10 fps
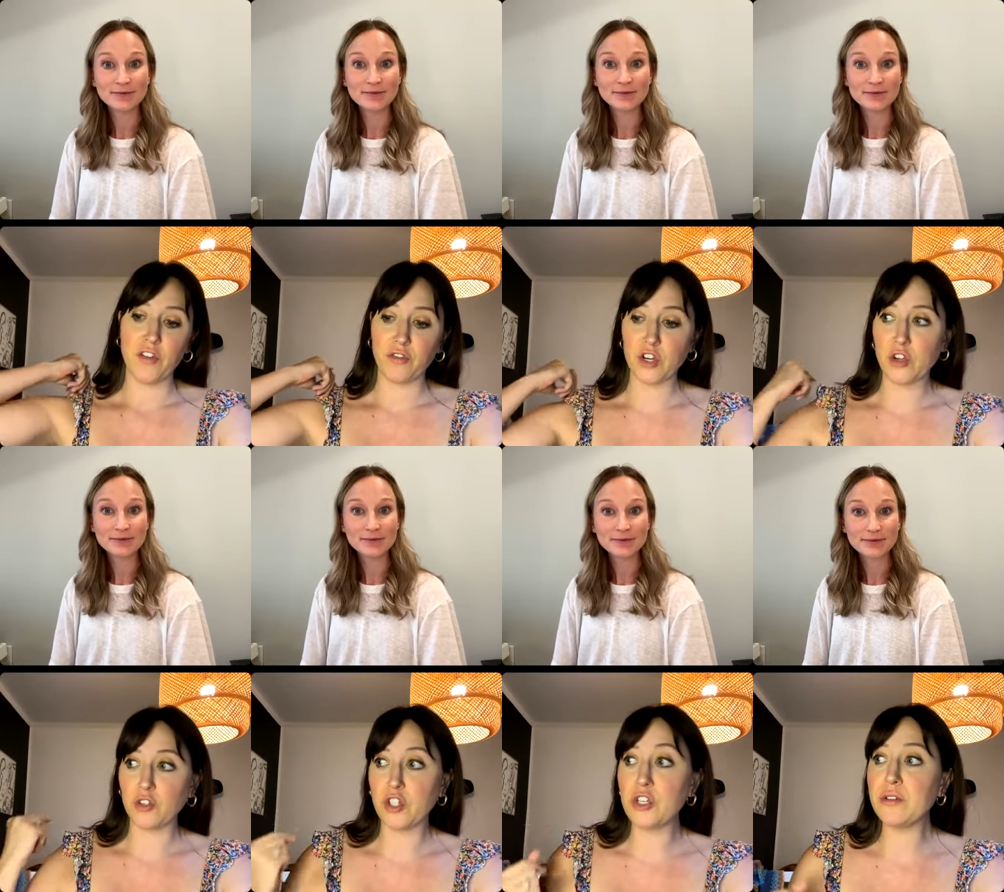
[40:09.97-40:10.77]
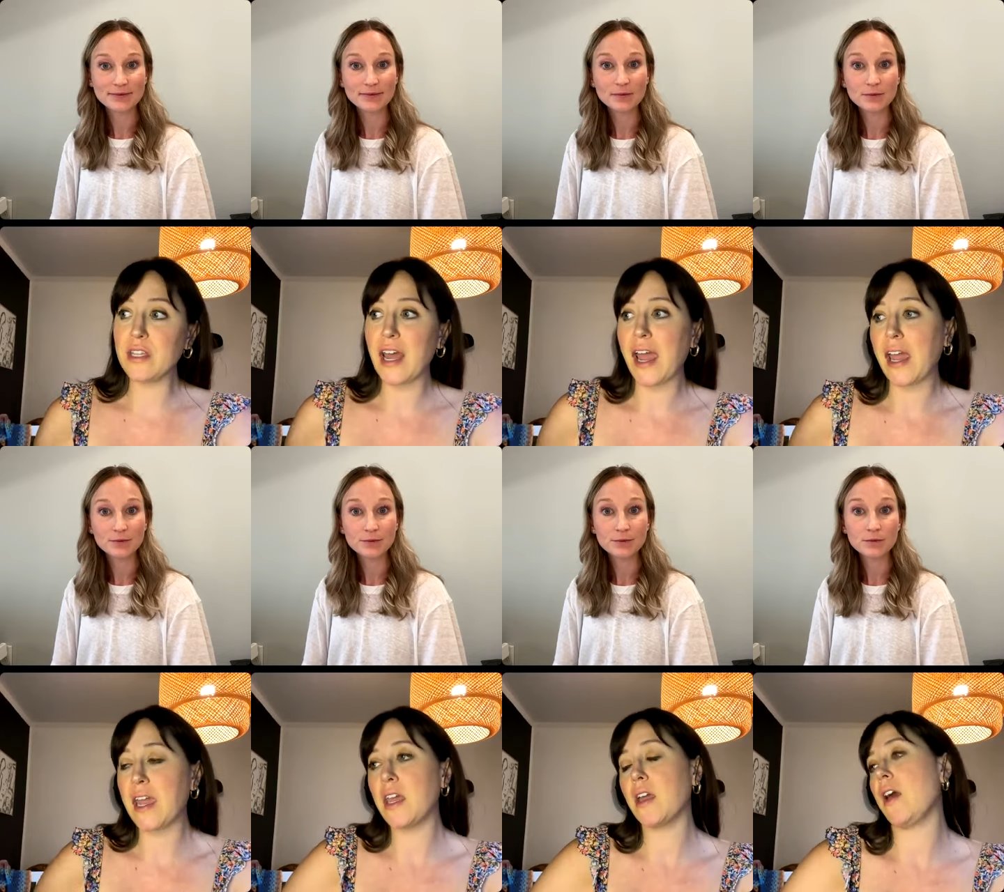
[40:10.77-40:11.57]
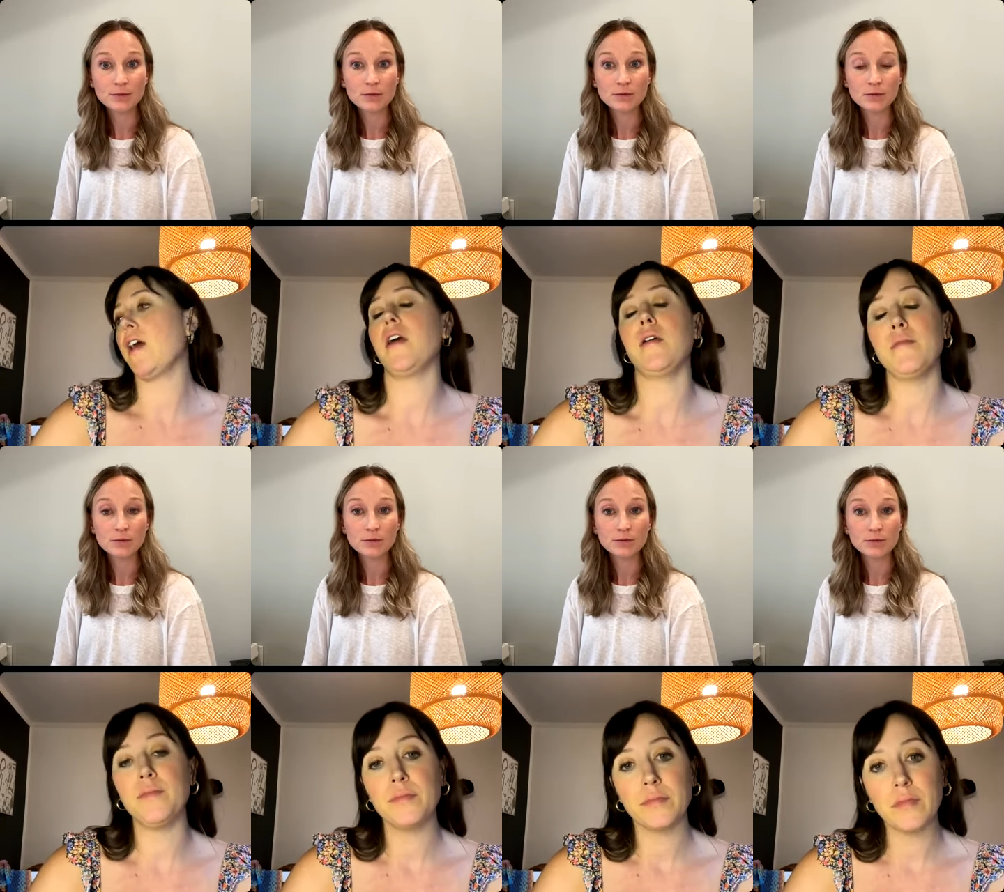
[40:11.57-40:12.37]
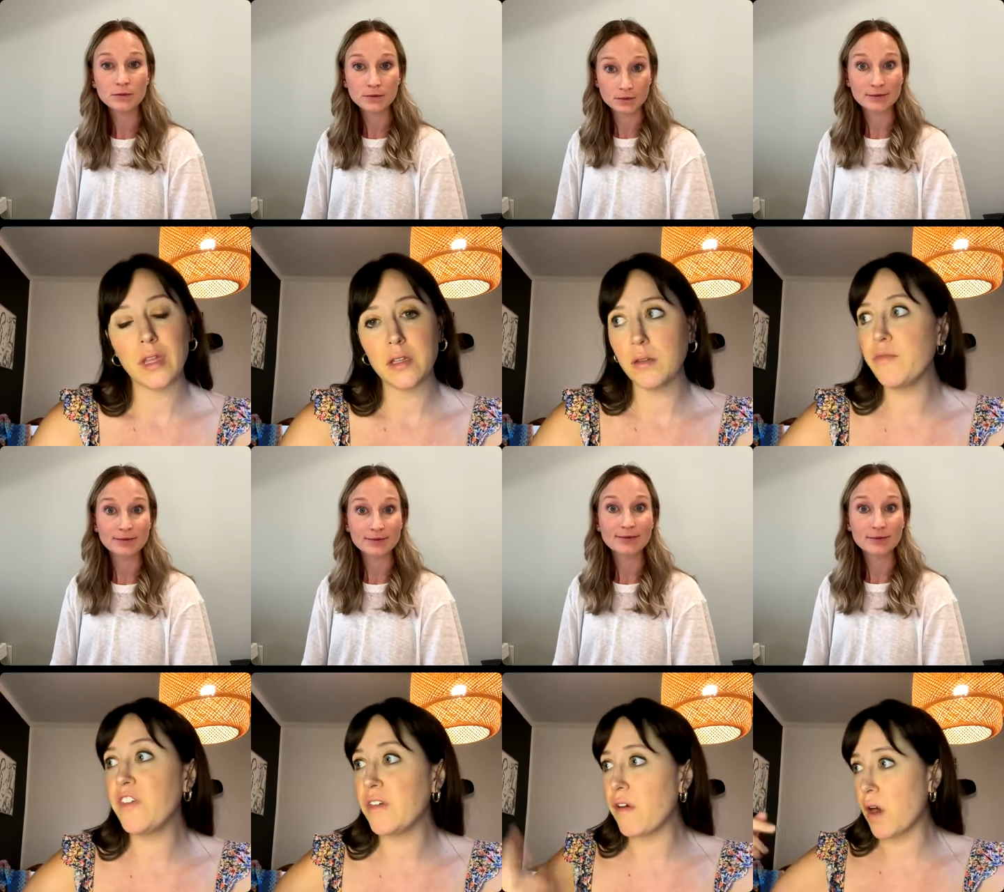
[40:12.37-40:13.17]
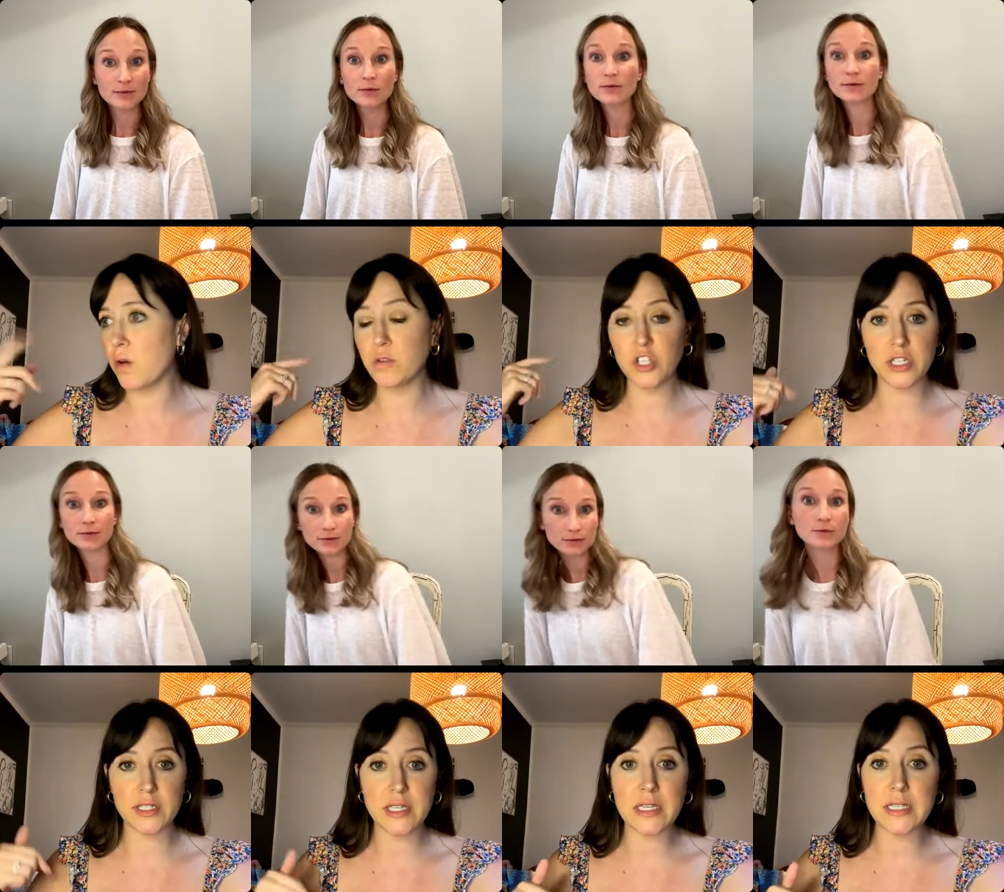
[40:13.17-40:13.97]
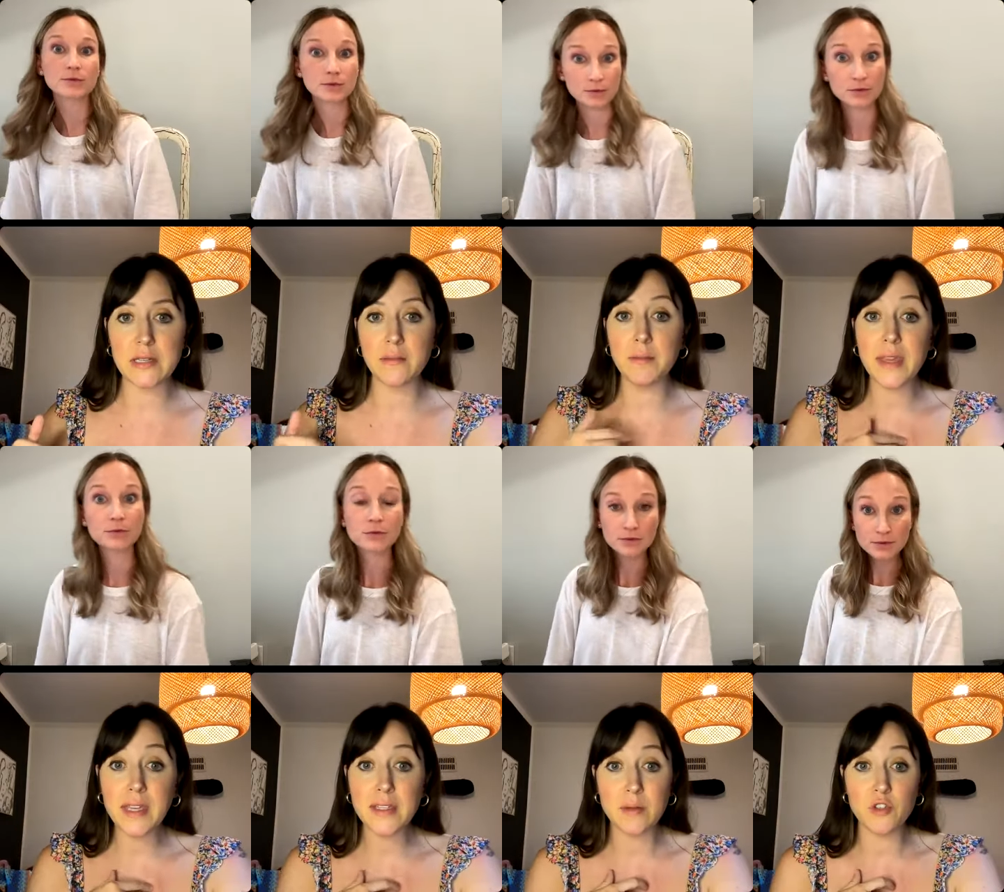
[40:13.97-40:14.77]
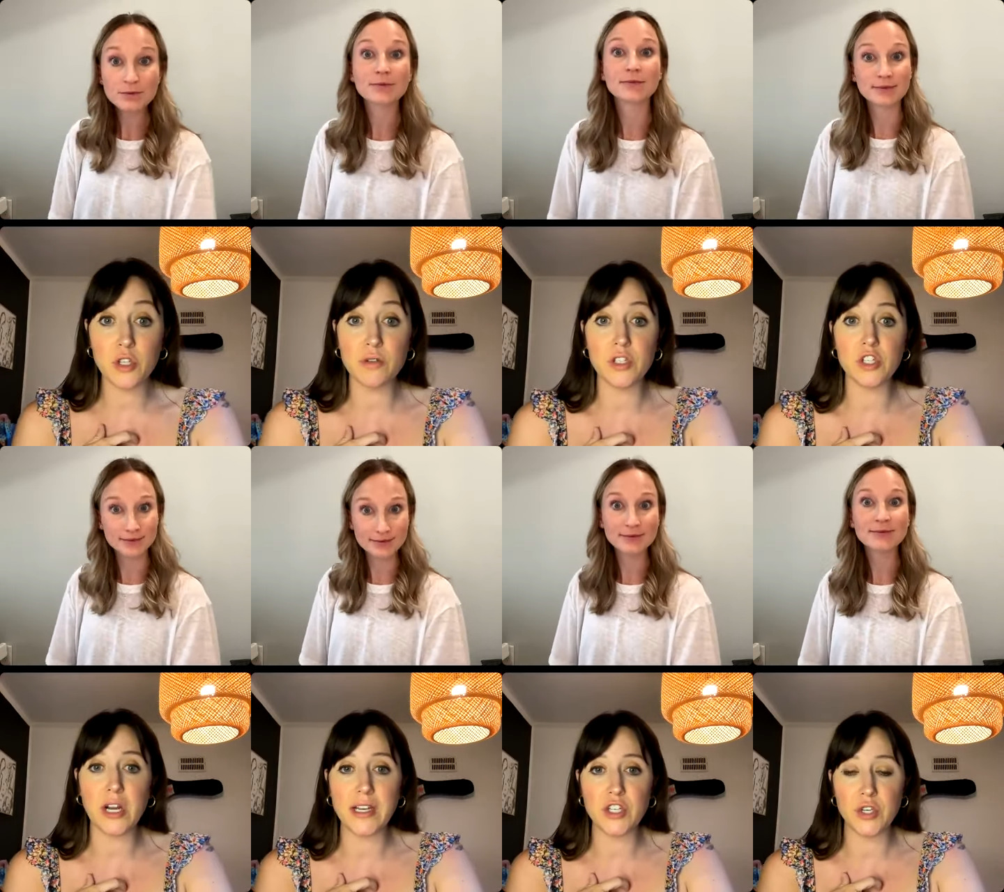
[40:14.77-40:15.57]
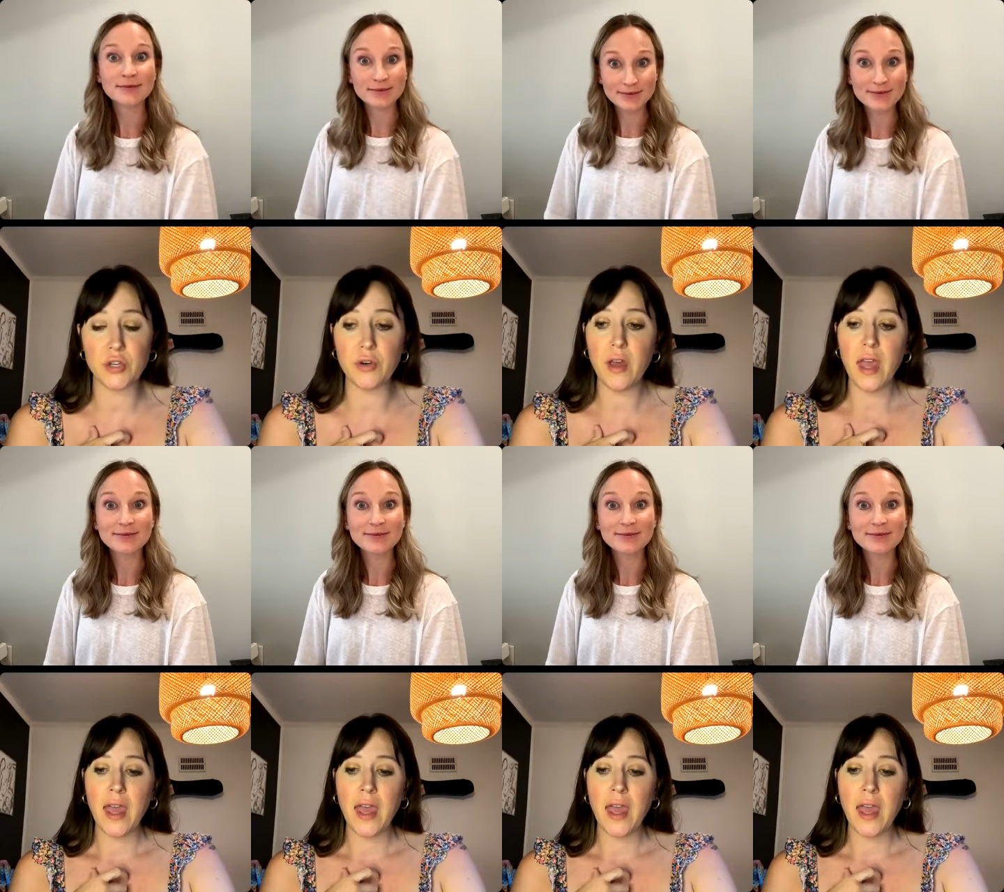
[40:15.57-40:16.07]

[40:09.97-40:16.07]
Speaker 1: for adult shoes. And I, um, Vivo just sent me some shoes to try too.